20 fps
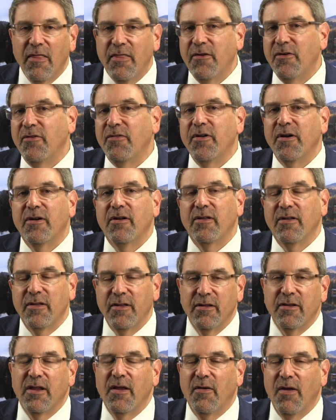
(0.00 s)
They're there
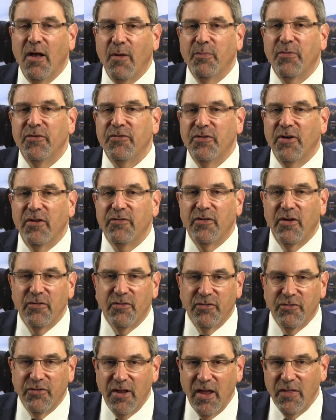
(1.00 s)
to help the judge
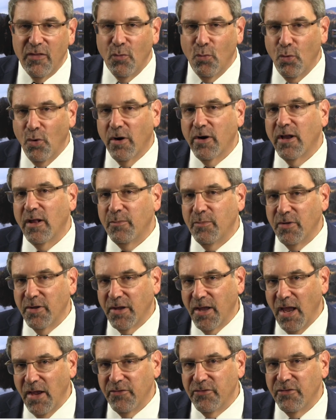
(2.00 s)
understand the work
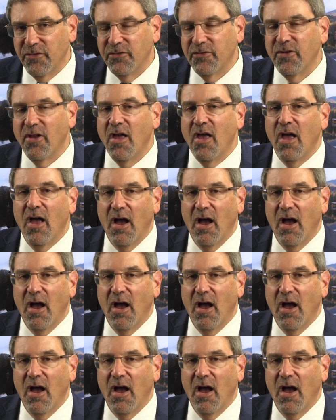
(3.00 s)
implications